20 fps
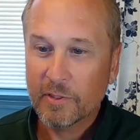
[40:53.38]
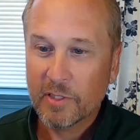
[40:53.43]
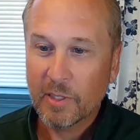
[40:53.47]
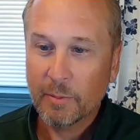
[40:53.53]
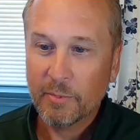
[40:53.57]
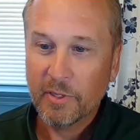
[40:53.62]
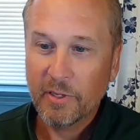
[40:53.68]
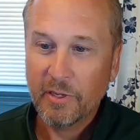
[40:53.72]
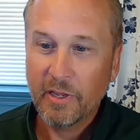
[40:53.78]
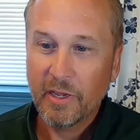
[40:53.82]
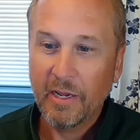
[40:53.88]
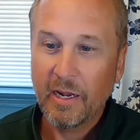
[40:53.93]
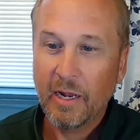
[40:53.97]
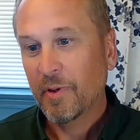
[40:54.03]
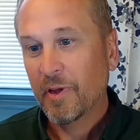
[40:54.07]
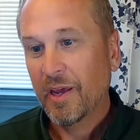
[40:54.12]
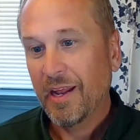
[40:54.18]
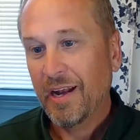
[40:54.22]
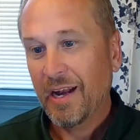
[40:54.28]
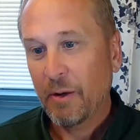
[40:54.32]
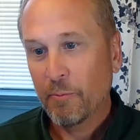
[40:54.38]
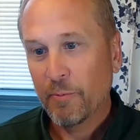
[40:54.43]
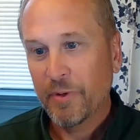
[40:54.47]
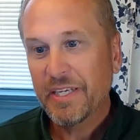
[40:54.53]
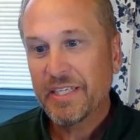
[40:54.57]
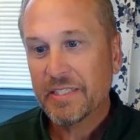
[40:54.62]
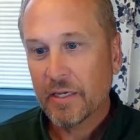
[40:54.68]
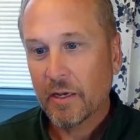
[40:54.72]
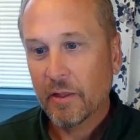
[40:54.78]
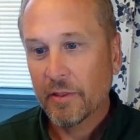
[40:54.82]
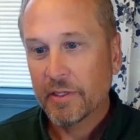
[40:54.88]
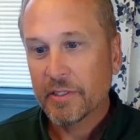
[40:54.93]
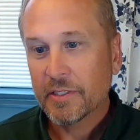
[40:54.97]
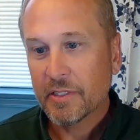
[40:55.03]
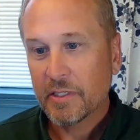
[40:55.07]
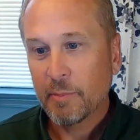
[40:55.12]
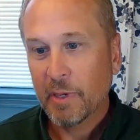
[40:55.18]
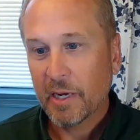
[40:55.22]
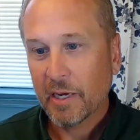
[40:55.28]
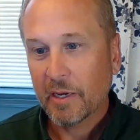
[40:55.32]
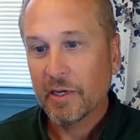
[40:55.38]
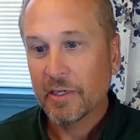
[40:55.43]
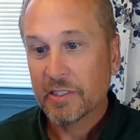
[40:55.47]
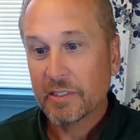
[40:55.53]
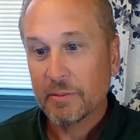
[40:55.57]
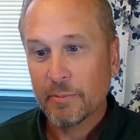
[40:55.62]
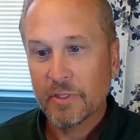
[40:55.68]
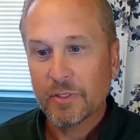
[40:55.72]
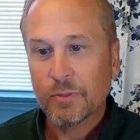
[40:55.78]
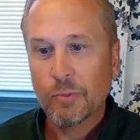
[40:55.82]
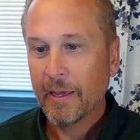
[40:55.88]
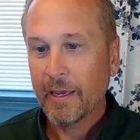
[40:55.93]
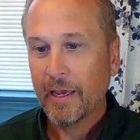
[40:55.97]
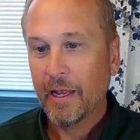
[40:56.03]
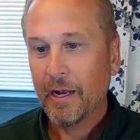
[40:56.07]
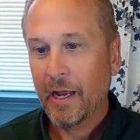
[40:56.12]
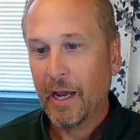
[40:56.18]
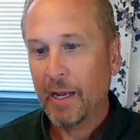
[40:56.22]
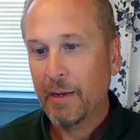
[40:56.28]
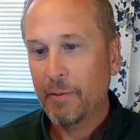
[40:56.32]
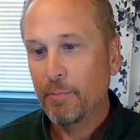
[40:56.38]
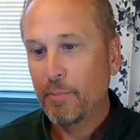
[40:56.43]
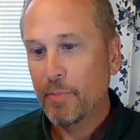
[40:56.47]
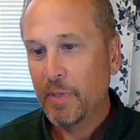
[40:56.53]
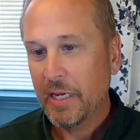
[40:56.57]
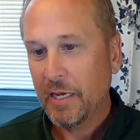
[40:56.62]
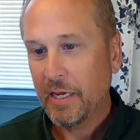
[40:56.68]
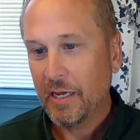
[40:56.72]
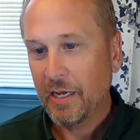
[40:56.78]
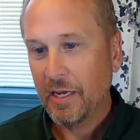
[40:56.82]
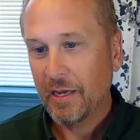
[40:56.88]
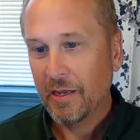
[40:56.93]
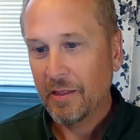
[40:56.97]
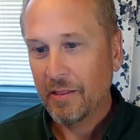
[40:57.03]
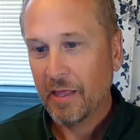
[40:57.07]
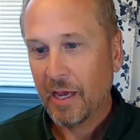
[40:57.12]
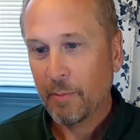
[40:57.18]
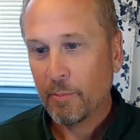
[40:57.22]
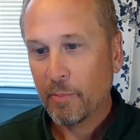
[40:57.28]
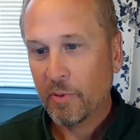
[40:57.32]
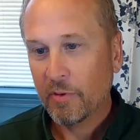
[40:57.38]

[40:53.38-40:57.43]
is up to date? Can I resell this to my customers? Can I be that